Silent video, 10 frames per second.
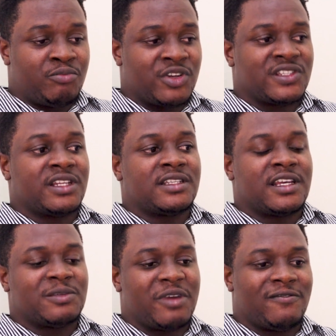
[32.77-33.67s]
present
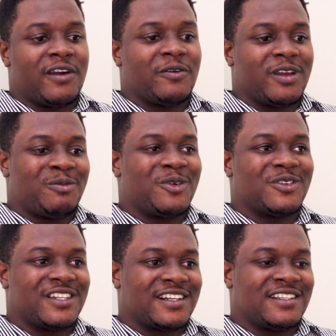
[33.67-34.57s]
as my final year
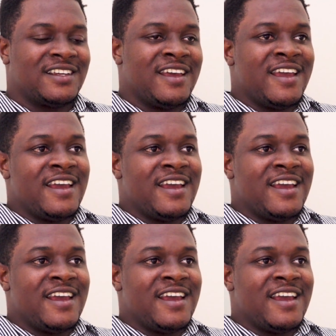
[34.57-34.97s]
project.